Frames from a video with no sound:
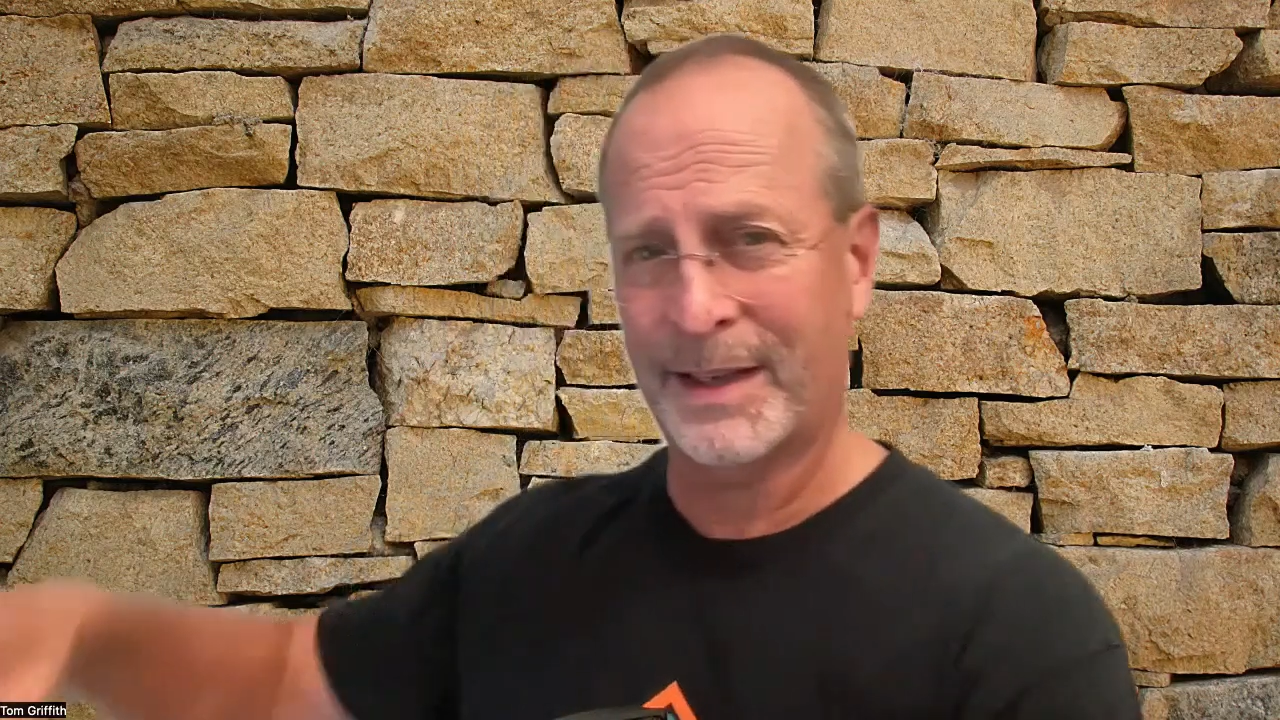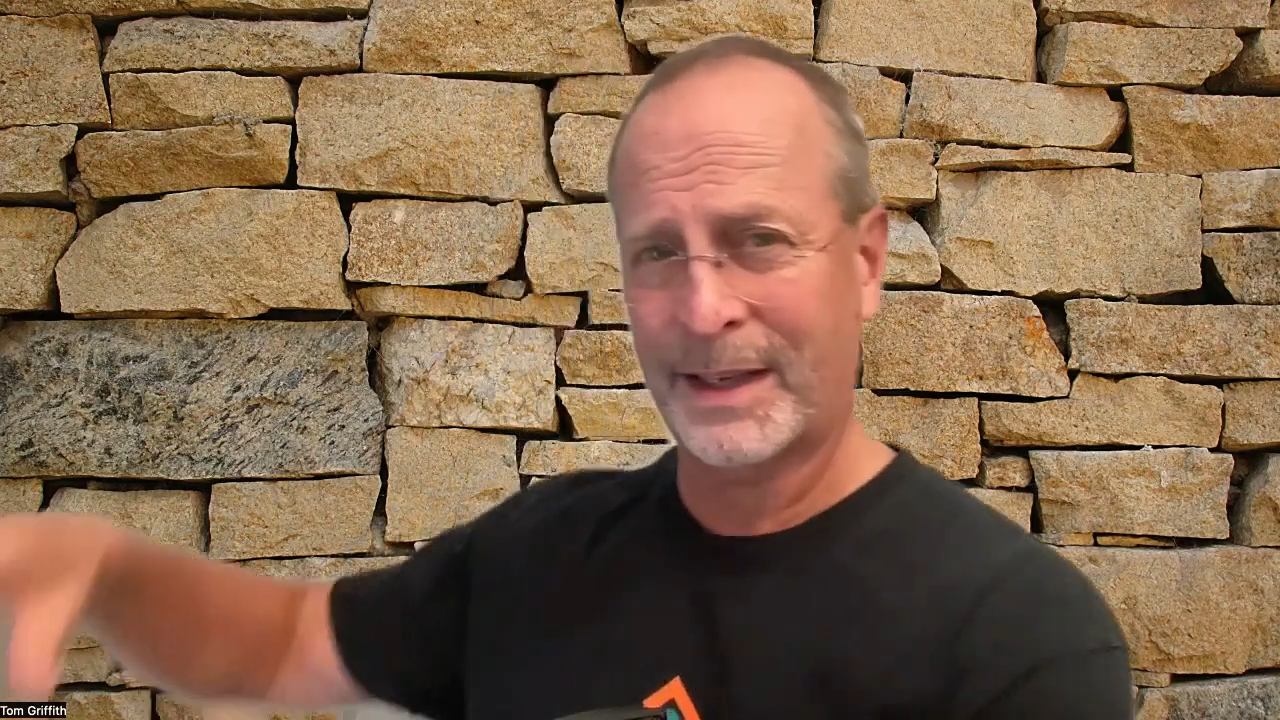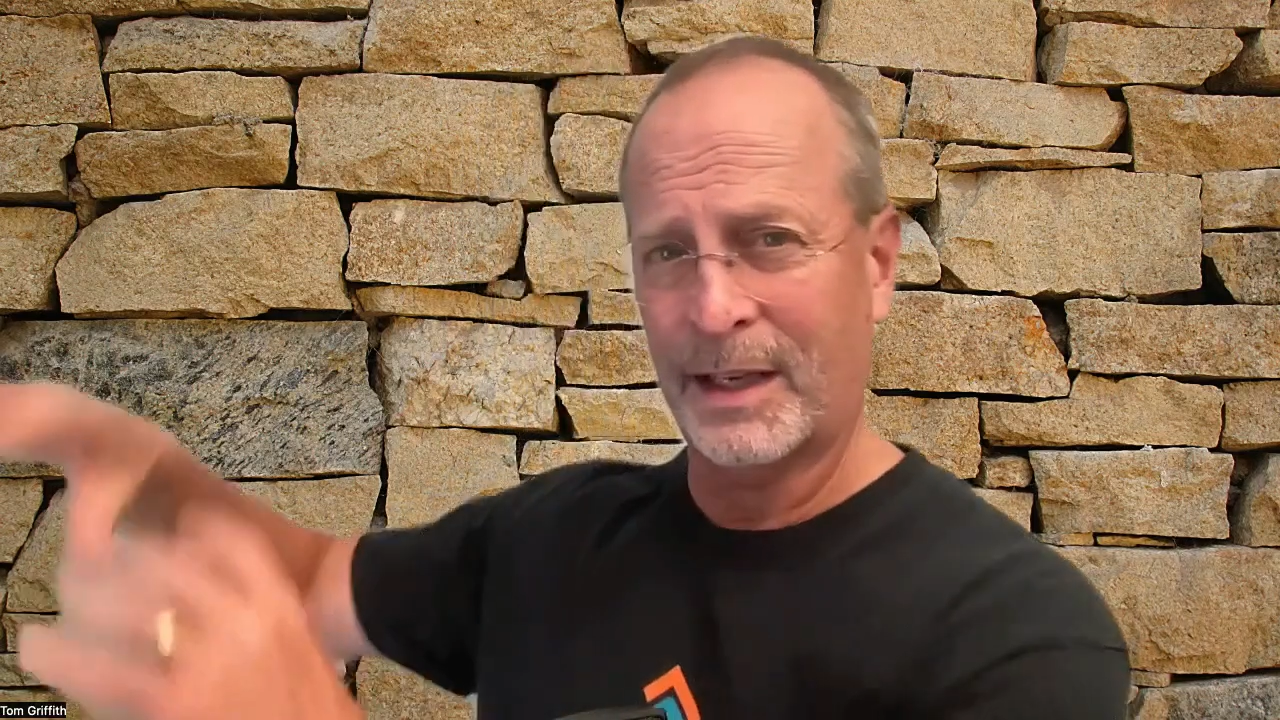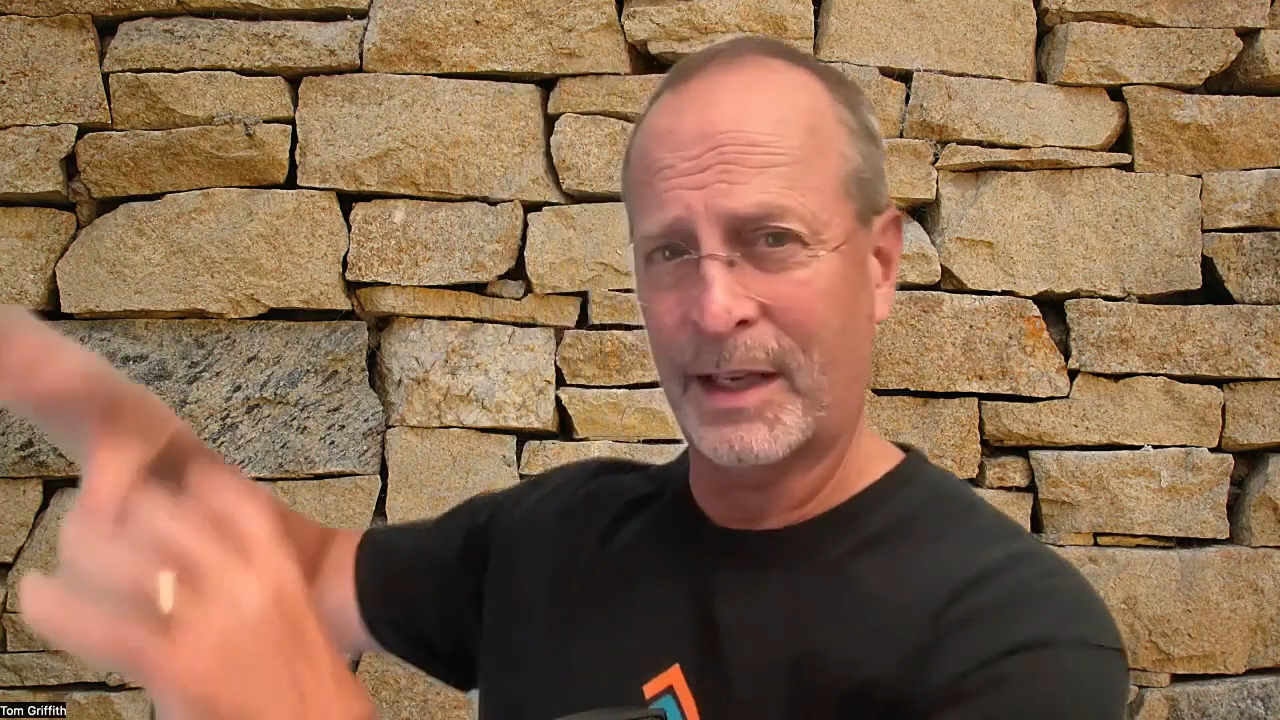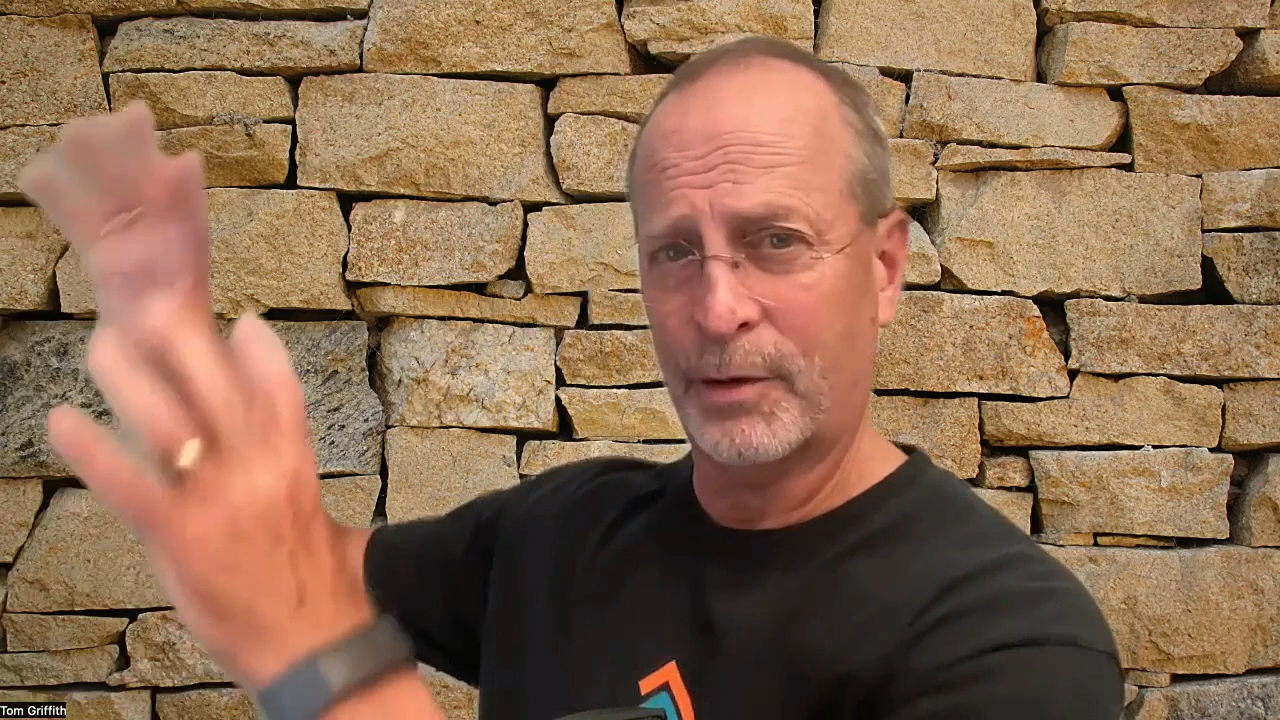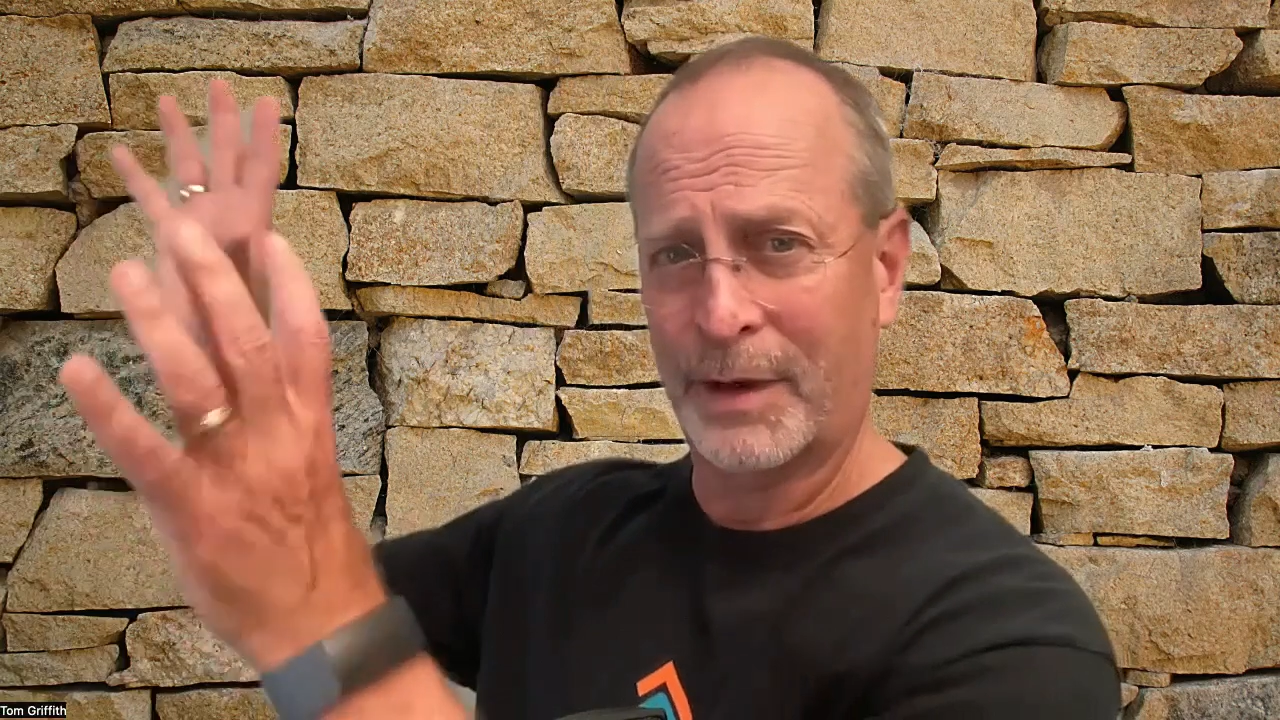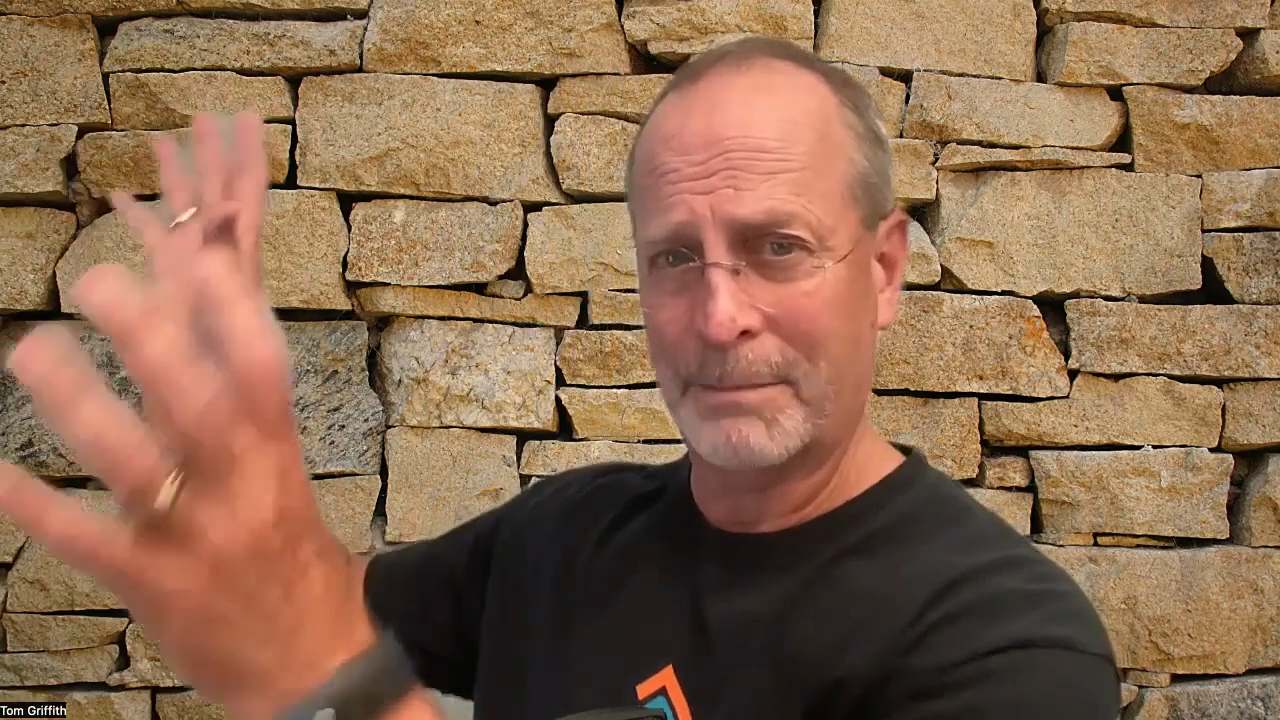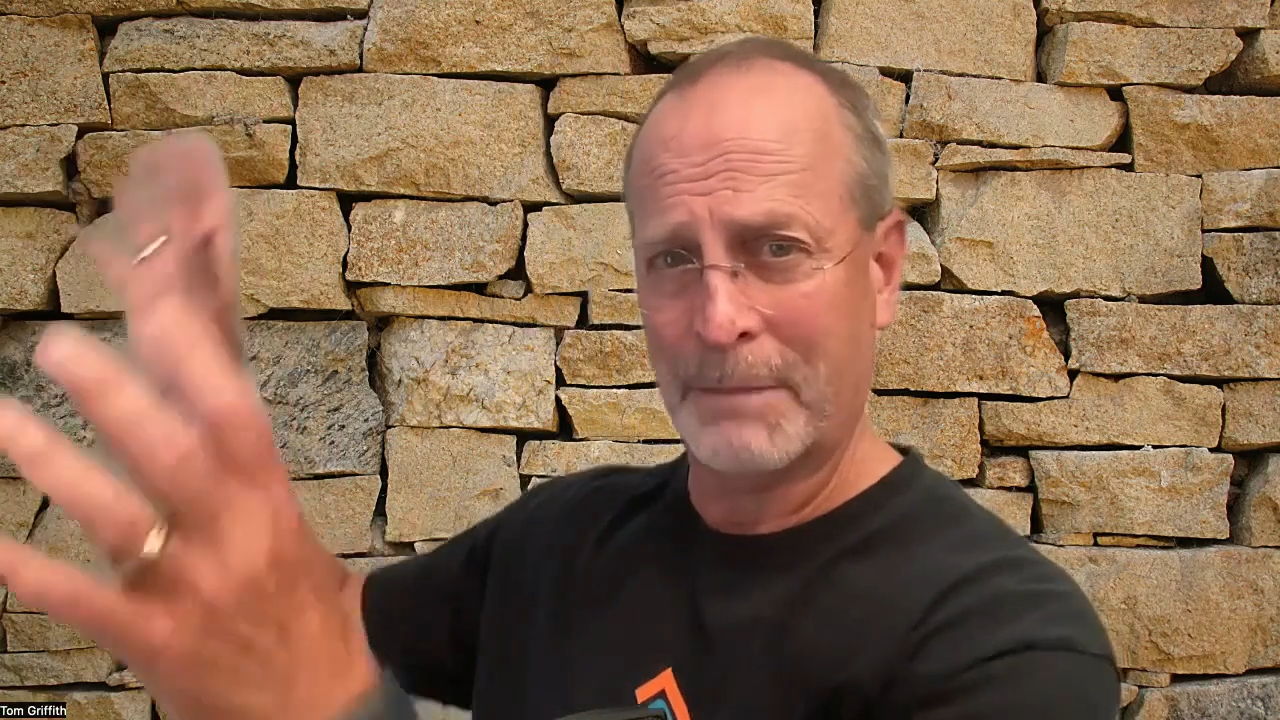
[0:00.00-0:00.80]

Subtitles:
the glittery